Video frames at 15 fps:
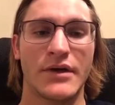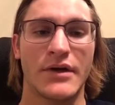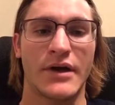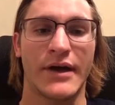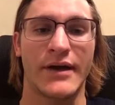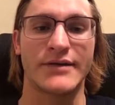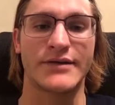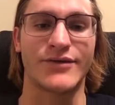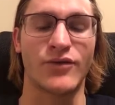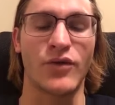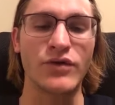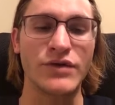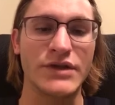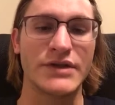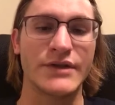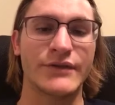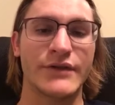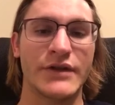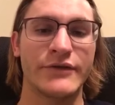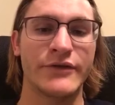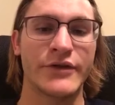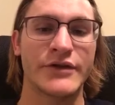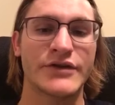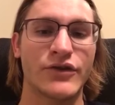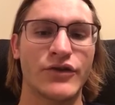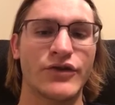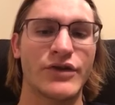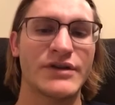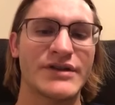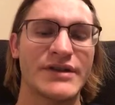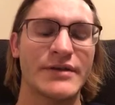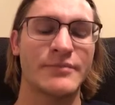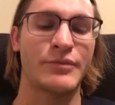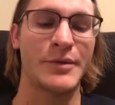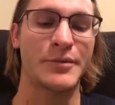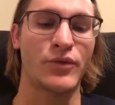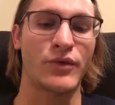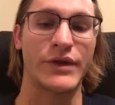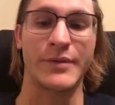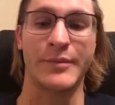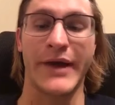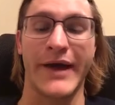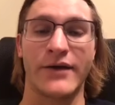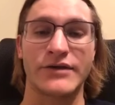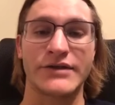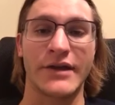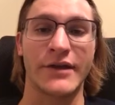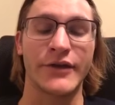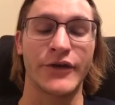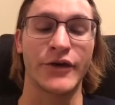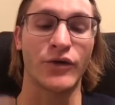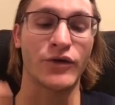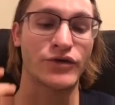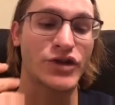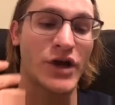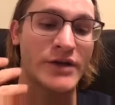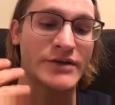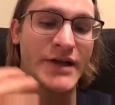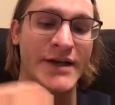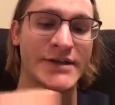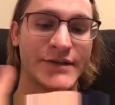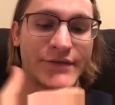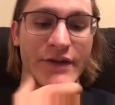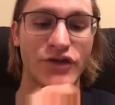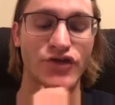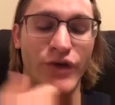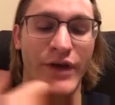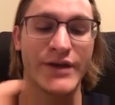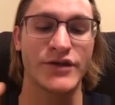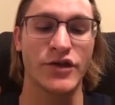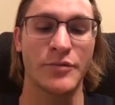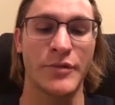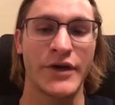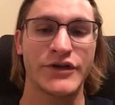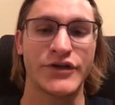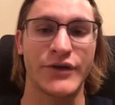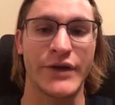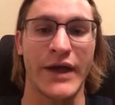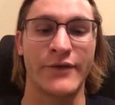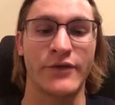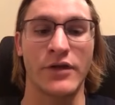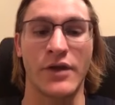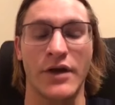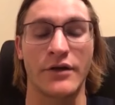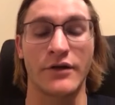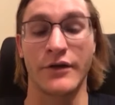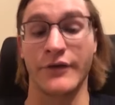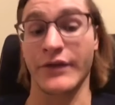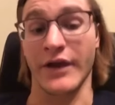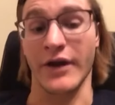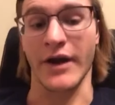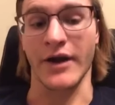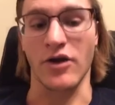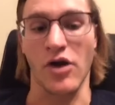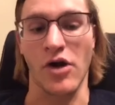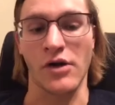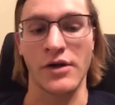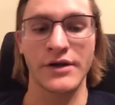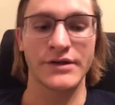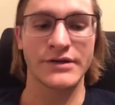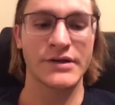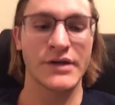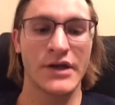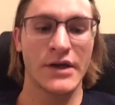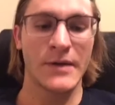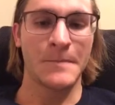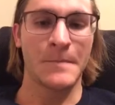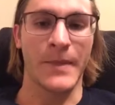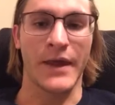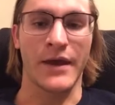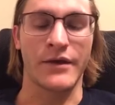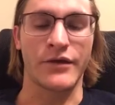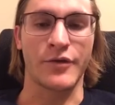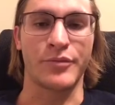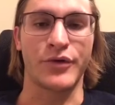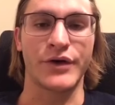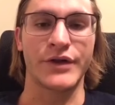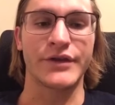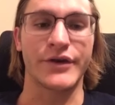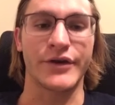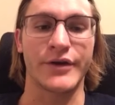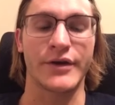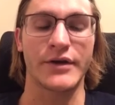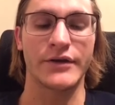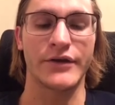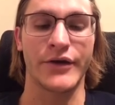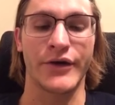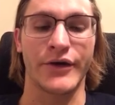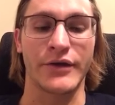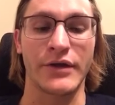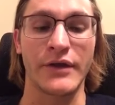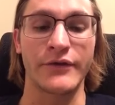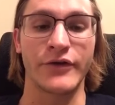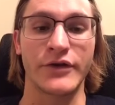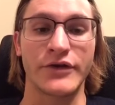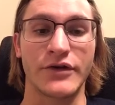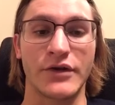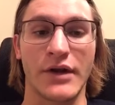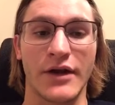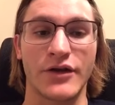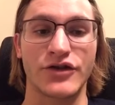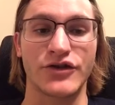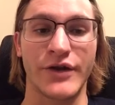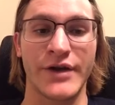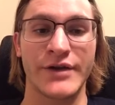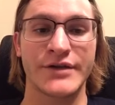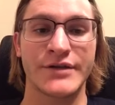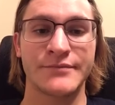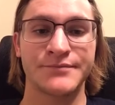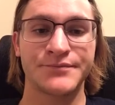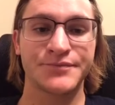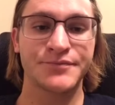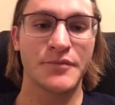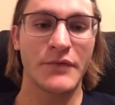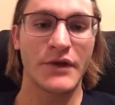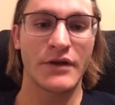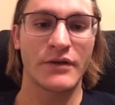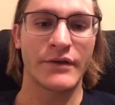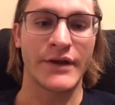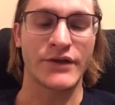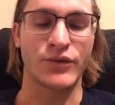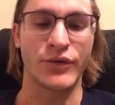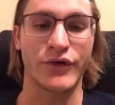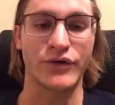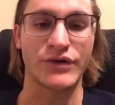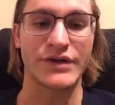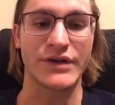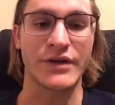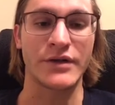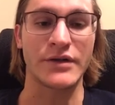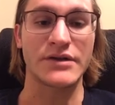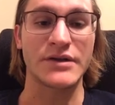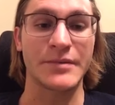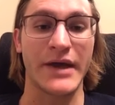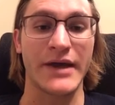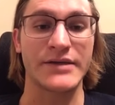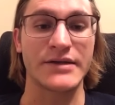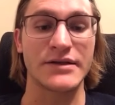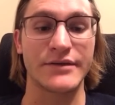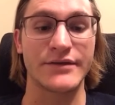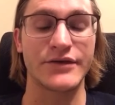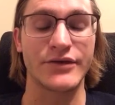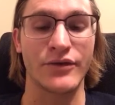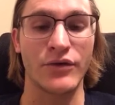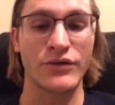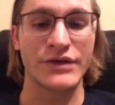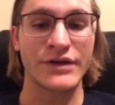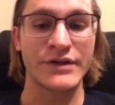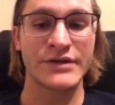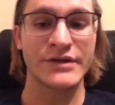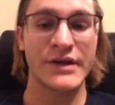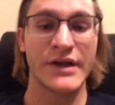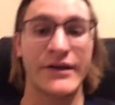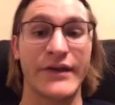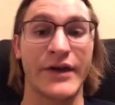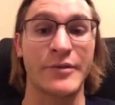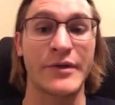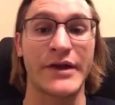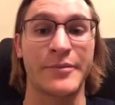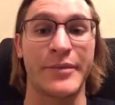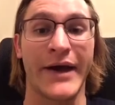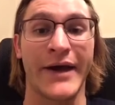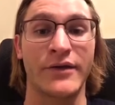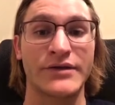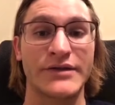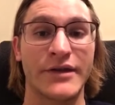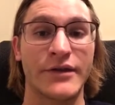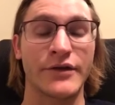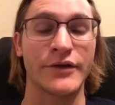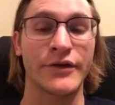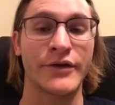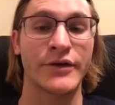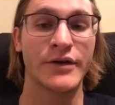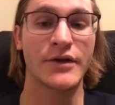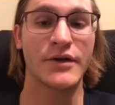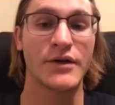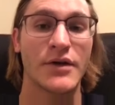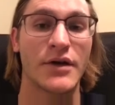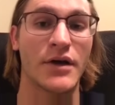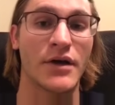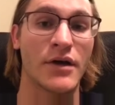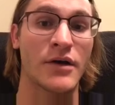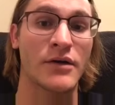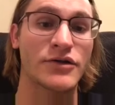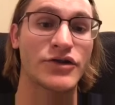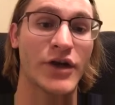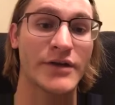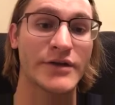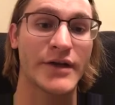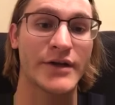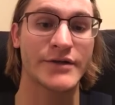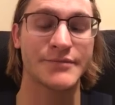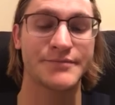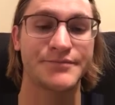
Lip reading: And cirrhosis of the liver, so you can see people with hepatocellular or jaundice if they drank so much or they have a lot of, they're alcoholics and they're putting their liver under a lot of stress. That's where you'll see some cases of cirrhosis, and that would be hepatocellular jaundice.